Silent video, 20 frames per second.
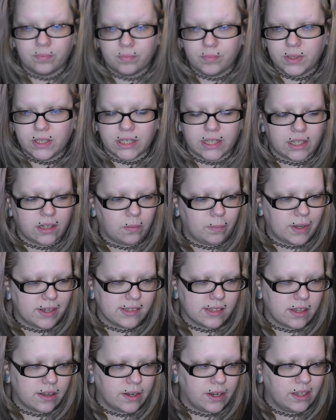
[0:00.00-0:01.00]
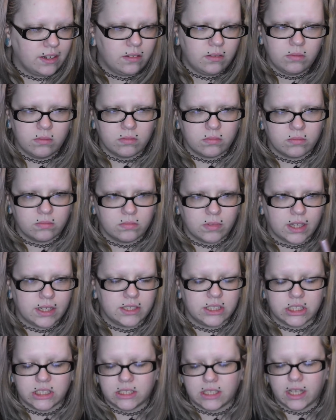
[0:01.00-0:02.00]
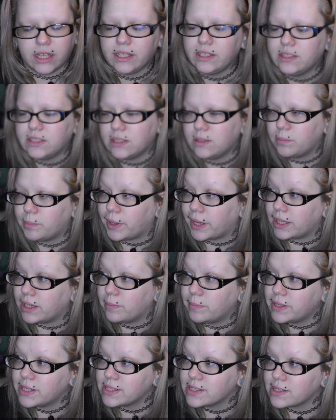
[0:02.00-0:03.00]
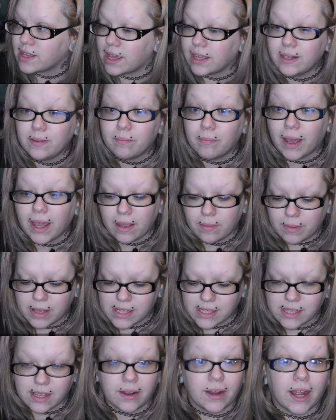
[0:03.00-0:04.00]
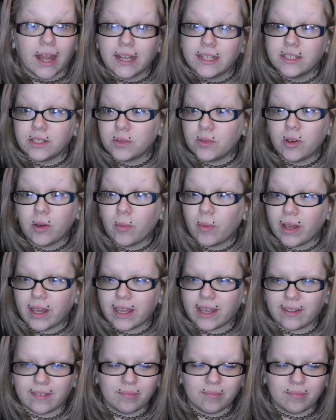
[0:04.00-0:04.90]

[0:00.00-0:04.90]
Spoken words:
Didn't get a mascara. I didn't buy a mascara. I don't know why.